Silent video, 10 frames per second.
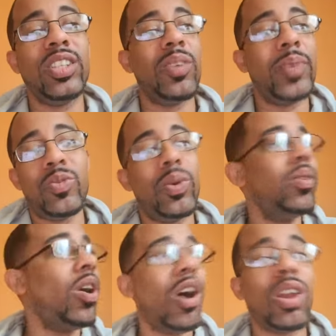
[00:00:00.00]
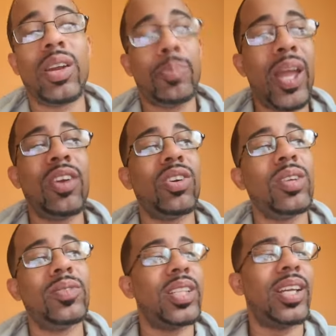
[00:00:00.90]
You know I mean? We were all on the panel, and
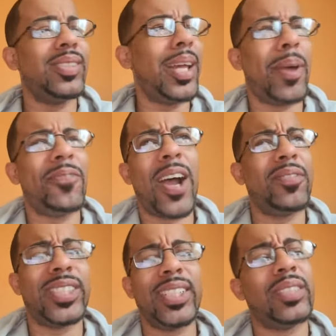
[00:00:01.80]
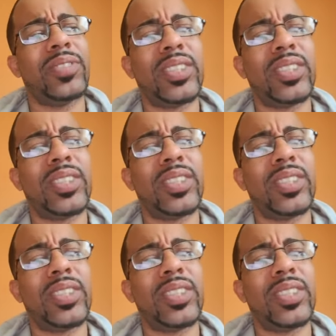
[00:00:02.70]
it was, it was like about five or six of